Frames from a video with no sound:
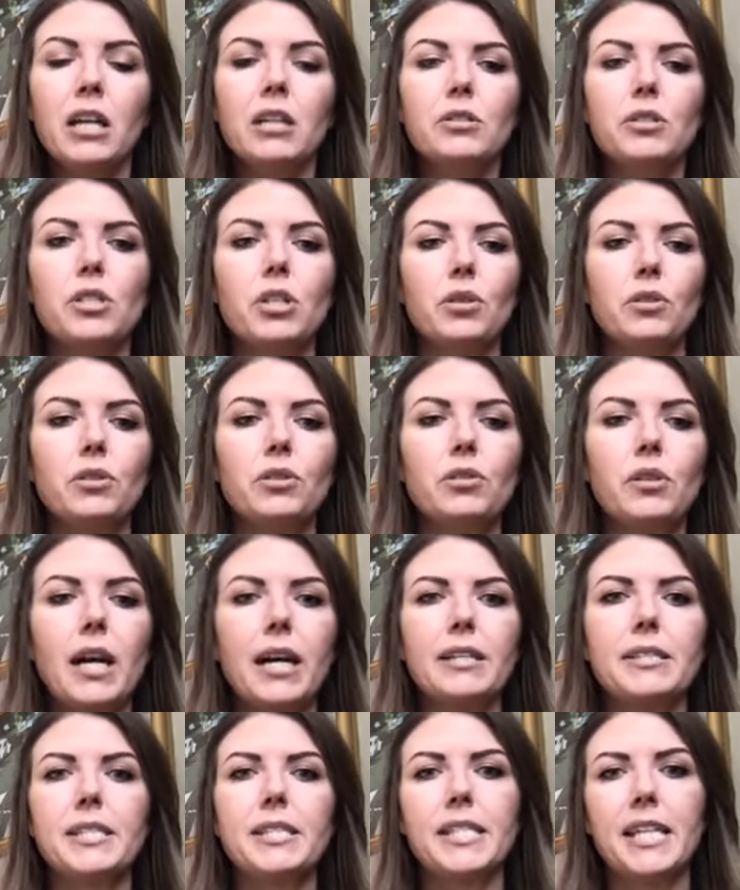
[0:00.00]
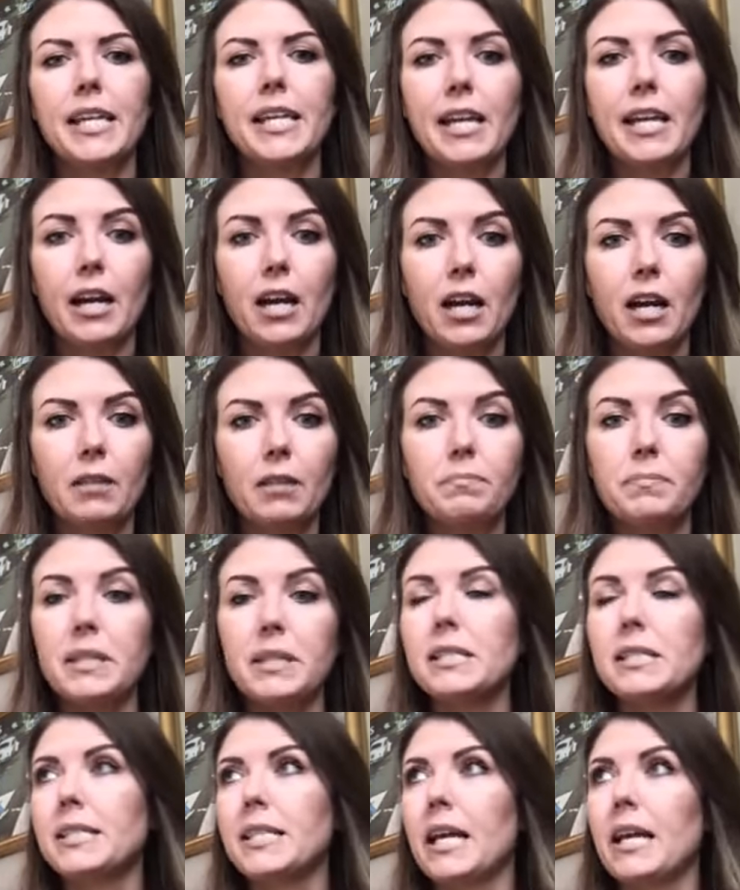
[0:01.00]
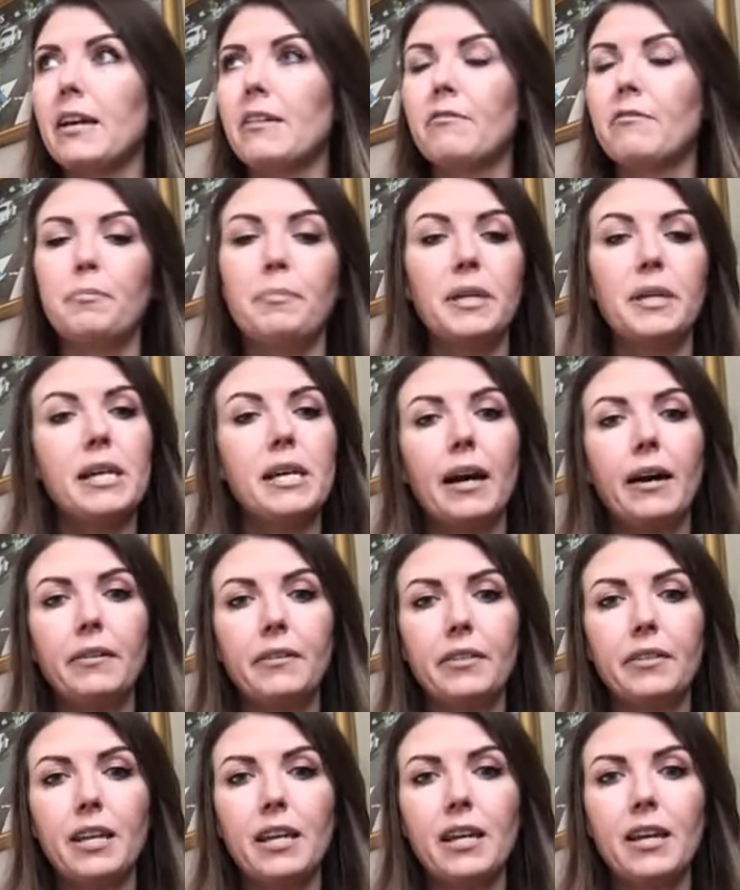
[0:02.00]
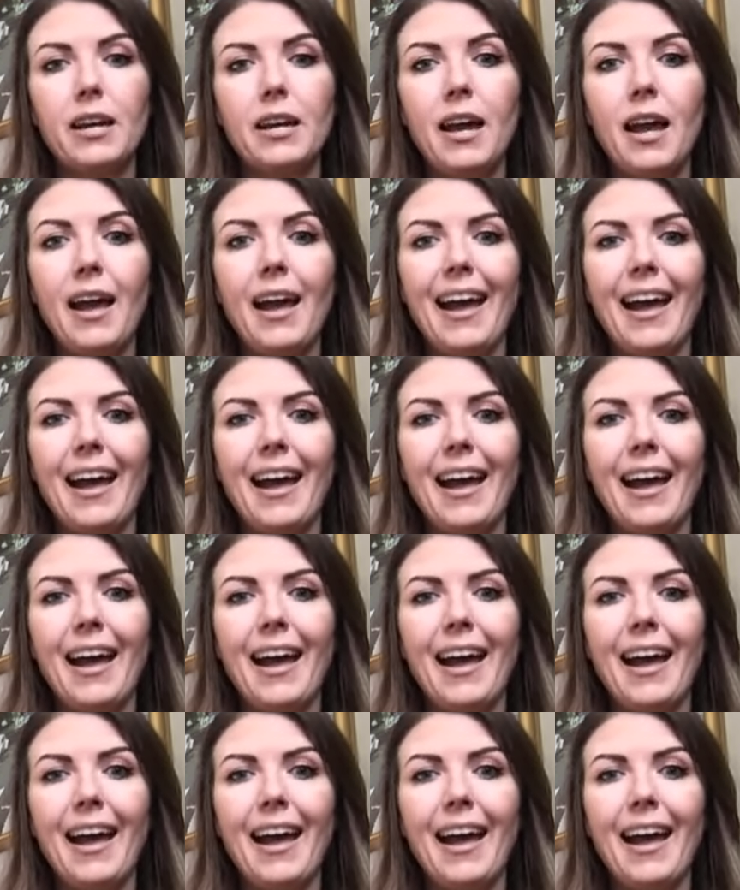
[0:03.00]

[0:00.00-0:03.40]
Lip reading: So you guys take care, be safe, be healthy,